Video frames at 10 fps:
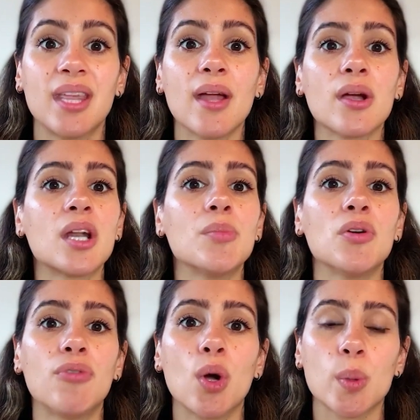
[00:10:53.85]
they're gonna
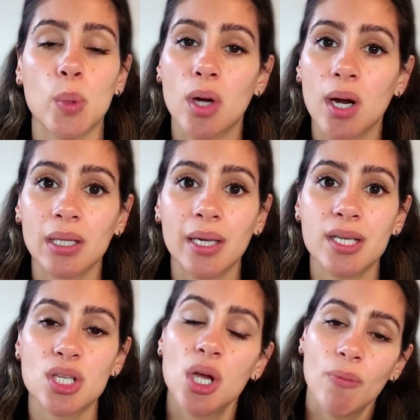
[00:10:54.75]
move forward
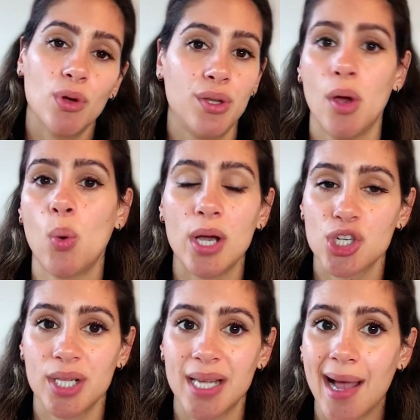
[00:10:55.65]
regardless with no
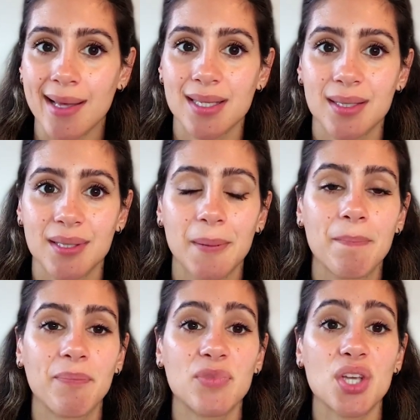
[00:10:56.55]
questions asked.
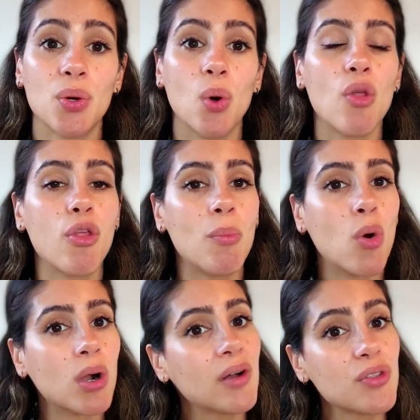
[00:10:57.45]
So the
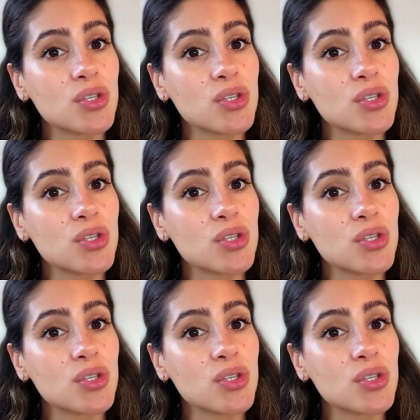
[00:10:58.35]
moral of the